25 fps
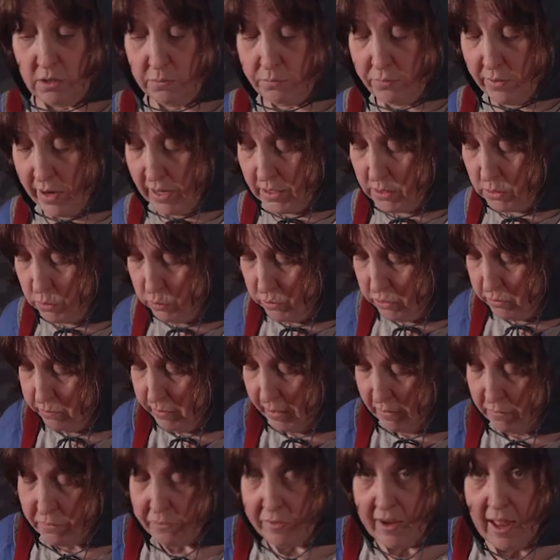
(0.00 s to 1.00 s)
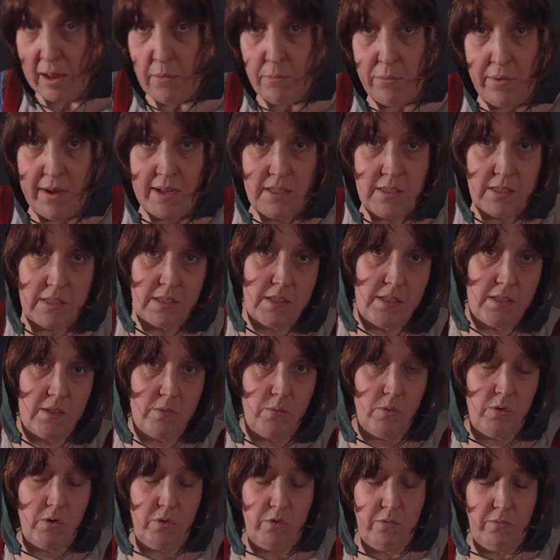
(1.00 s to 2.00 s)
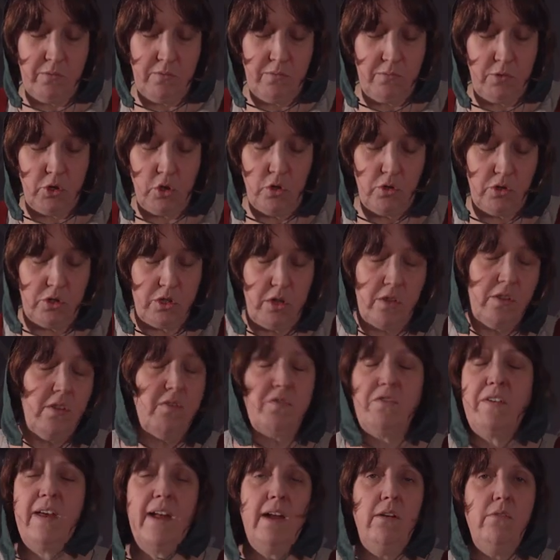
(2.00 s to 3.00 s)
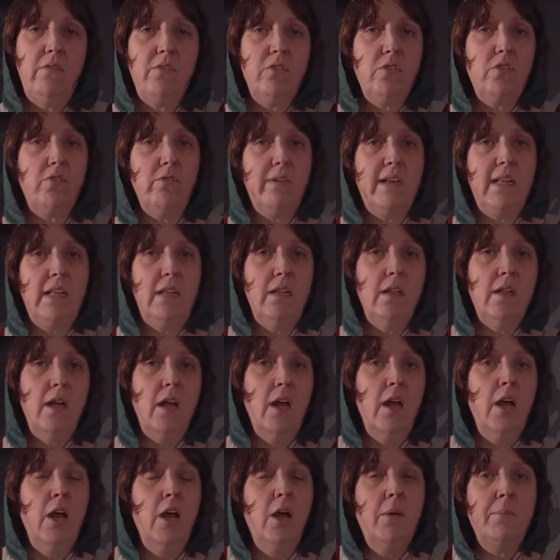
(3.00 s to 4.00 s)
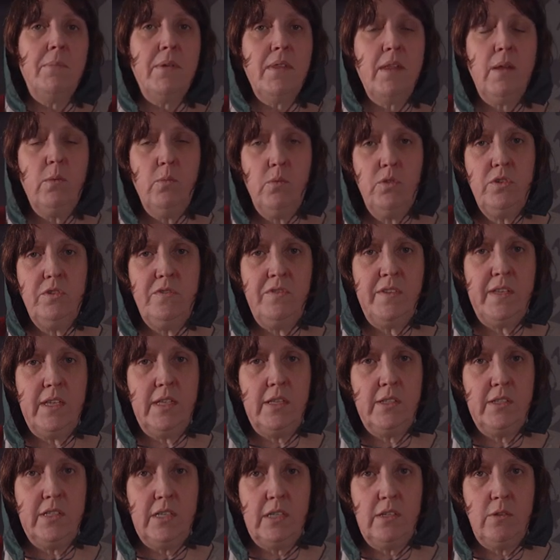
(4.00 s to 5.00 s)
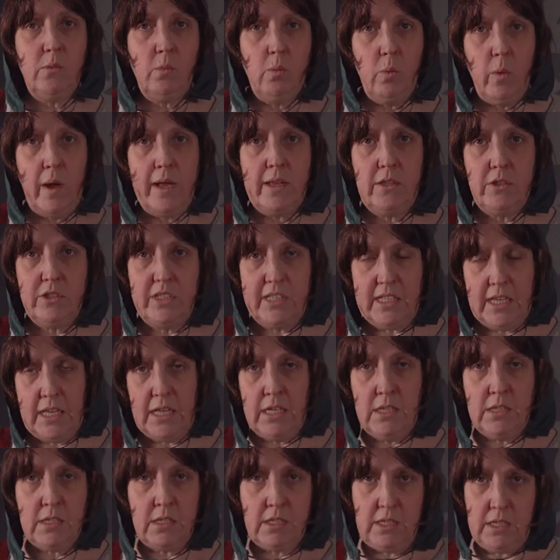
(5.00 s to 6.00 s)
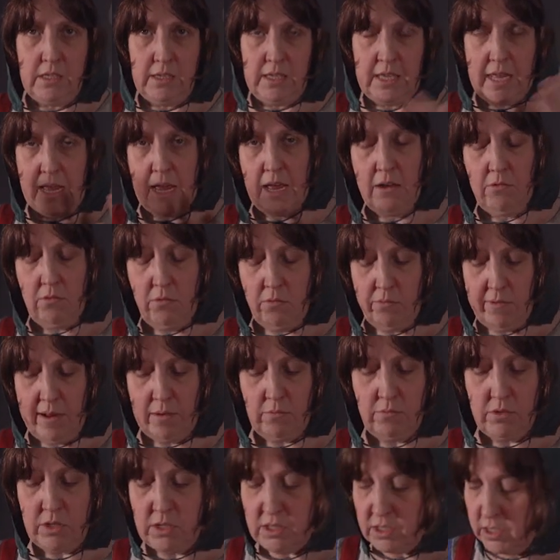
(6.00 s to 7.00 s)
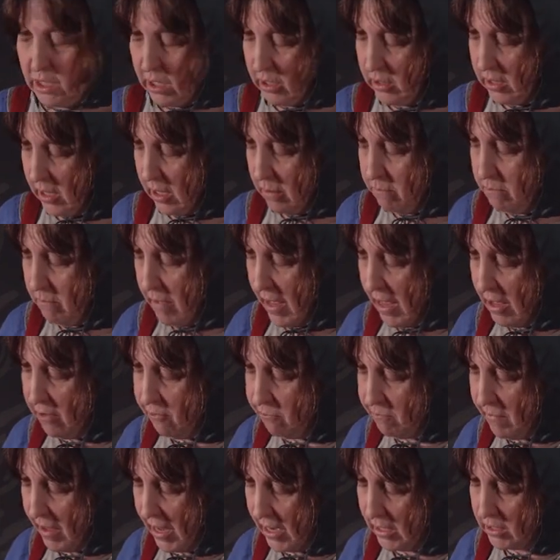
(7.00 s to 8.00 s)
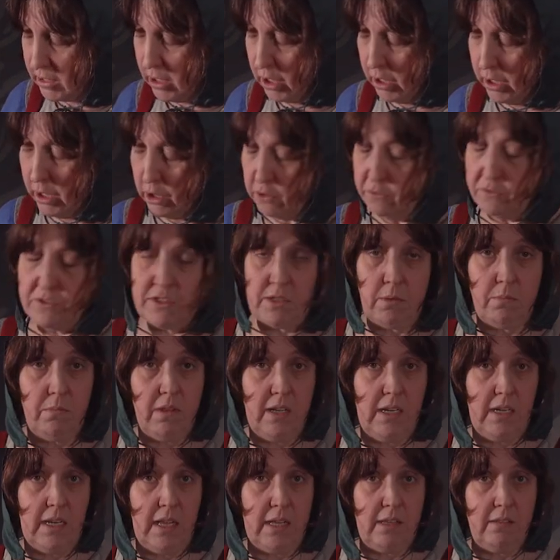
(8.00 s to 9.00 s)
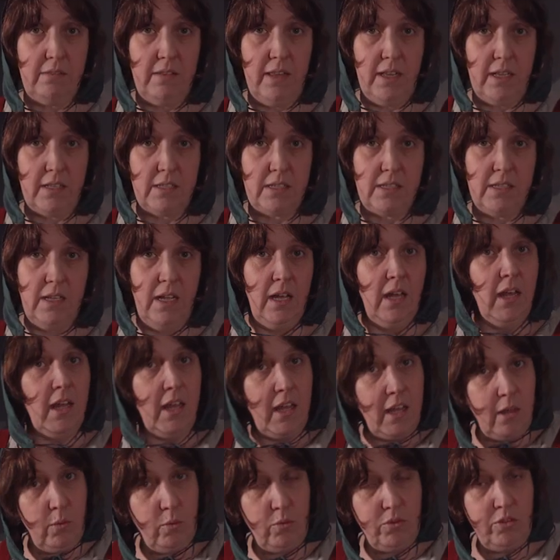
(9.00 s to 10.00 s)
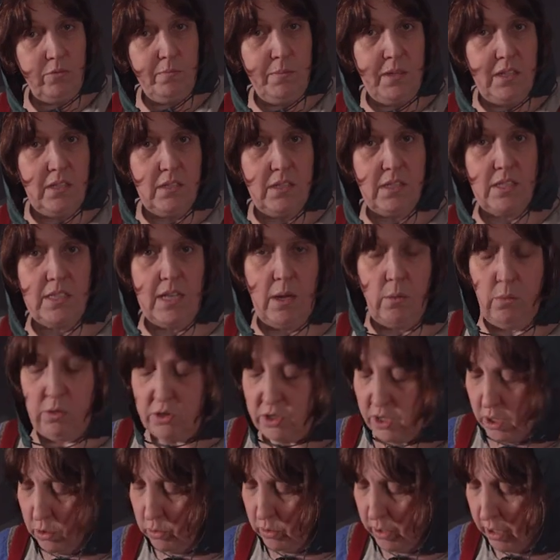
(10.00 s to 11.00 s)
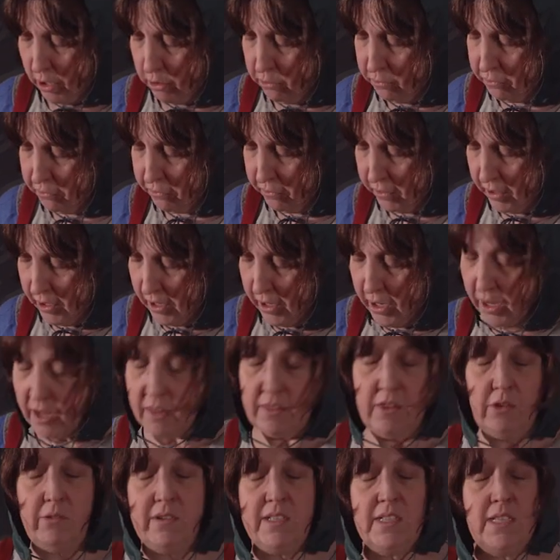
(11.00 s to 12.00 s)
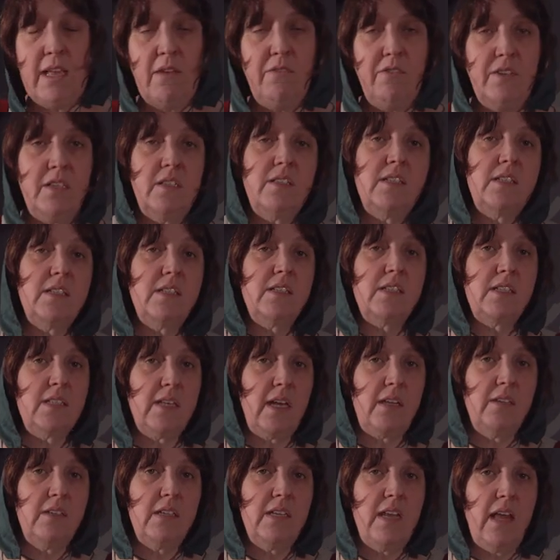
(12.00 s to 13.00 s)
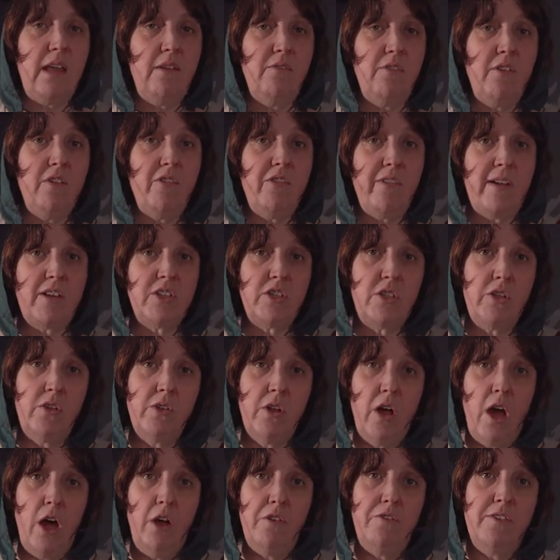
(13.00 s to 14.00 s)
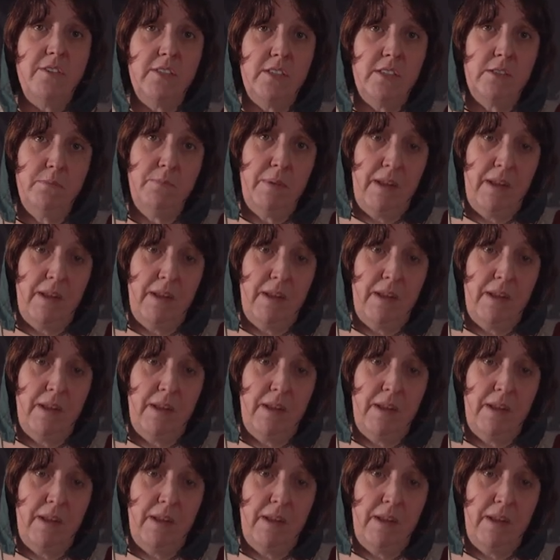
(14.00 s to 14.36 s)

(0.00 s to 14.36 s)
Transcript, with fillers: of the breads would be flatbreads that were cooked on the fire on the griddle, but they would have yielded wild yeast in the air around us and they may have made a loaf something like this. It would have been a sourdough loaf and there is evidence in Scandinavia of actual ovens